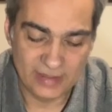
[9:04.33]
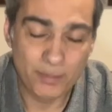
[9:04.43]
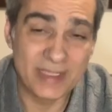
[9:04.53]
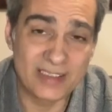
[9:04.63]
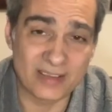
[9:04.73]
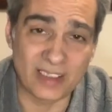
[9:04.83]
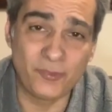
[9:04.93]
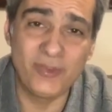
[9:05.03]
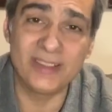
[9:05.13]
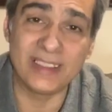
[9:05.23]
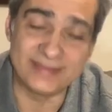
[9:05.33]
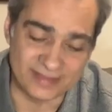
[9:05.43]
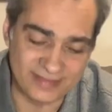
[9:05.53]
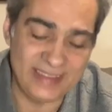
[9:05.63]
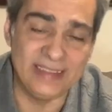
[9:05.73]
because I feel like the
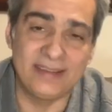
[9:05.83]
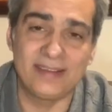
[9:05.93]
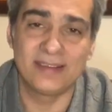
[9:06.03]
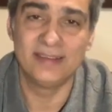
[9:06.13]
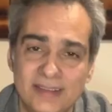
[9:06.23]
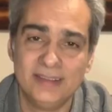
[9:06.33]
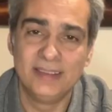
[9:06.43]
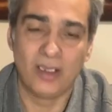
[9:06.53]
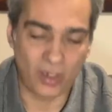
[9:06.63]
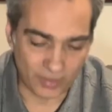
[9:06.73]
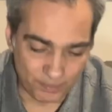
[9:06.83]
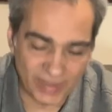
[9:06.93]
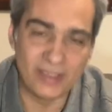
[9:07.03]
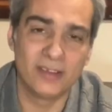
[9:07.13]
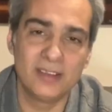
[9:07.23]
teeth are
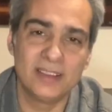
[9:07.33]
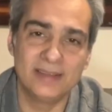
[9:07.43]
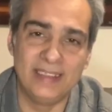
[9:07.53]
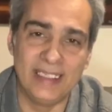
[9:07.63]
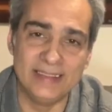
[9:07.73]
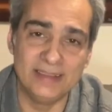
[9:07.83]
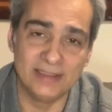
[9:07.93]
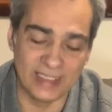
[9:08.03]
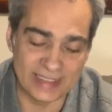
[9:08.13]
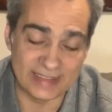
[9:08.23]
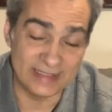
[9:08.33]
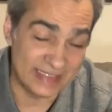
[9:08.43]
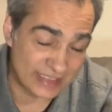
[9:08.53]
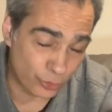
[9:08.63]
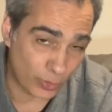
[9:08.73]
better than like
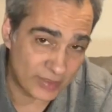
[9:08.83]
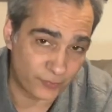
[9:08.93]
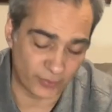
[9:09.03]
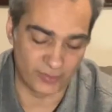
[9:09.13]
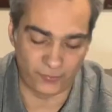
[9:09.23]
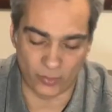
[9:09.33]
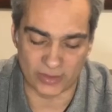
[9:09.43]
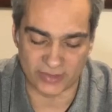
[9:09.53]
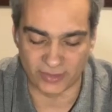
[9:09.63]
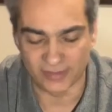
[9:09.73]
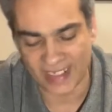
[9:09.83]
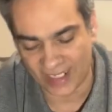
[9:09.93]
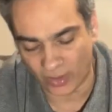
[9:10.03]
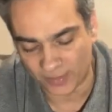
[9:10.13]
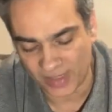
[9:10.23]
the Crayford focuser. Now, I'm